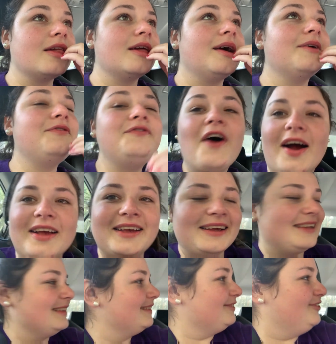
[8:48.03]
out. Fuck!
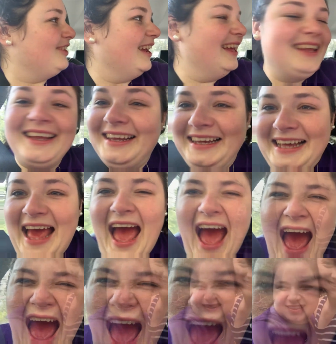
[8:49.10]
Shit!
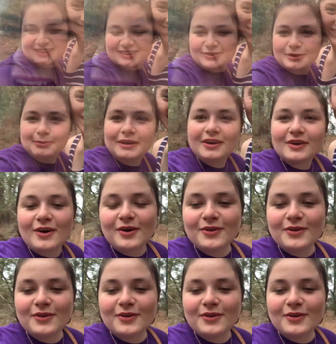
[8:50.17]
We made it all